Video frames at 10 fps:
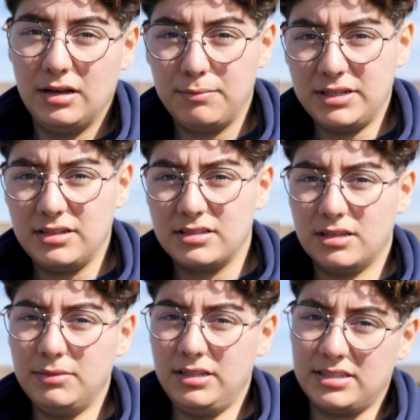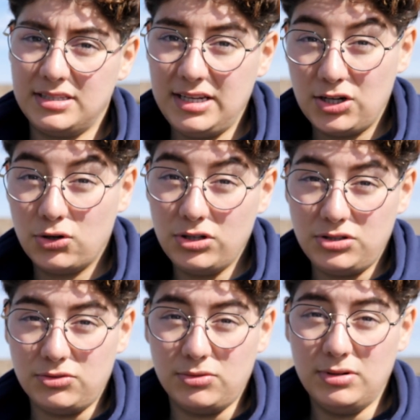But something the city could
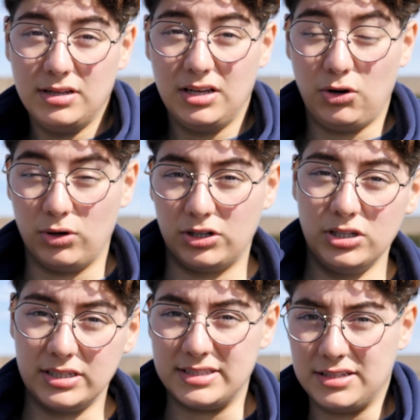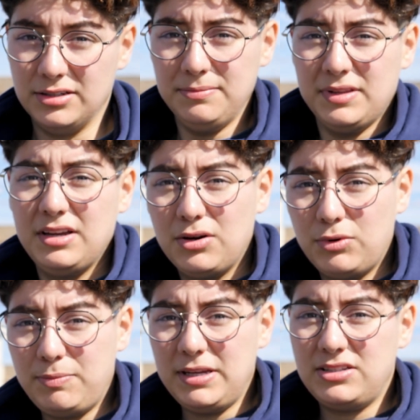do, or could consider,
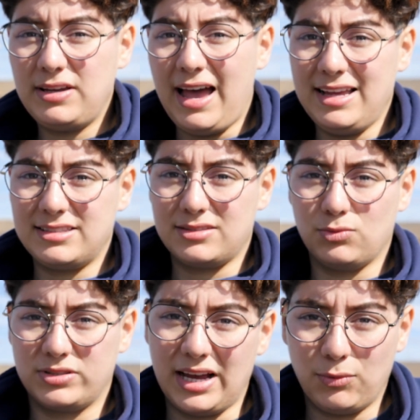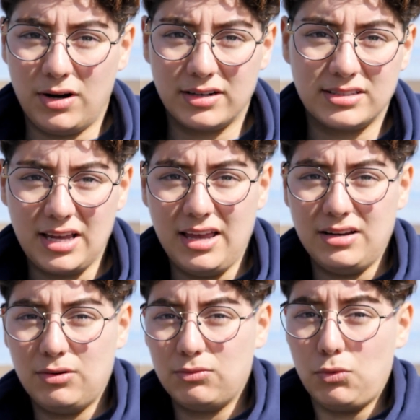would be to add sidewalks
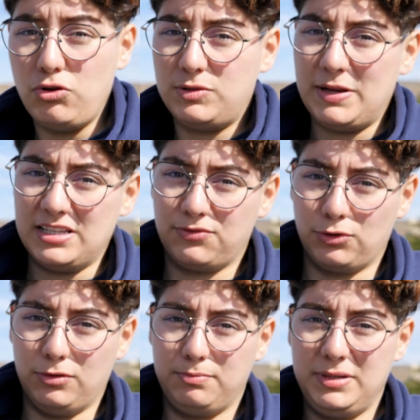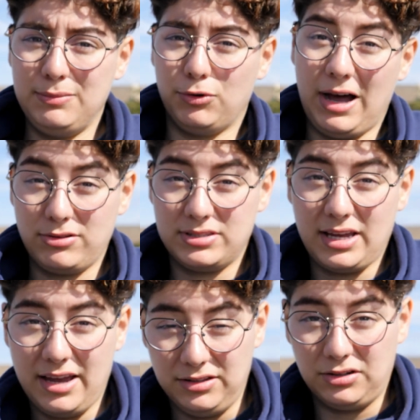and road space for people
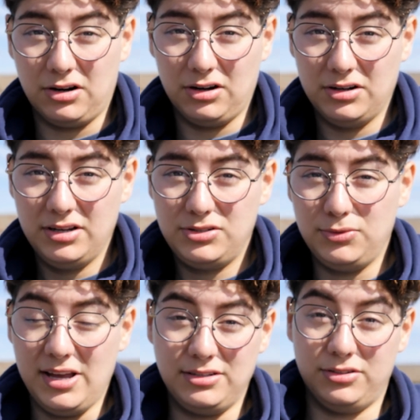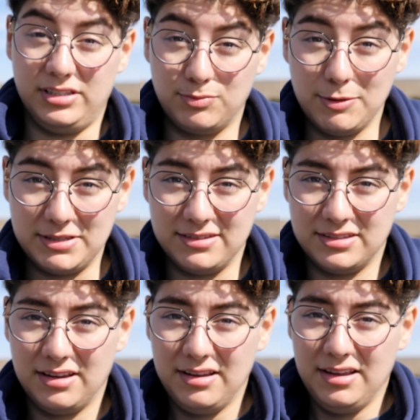outside the car to enter these premises.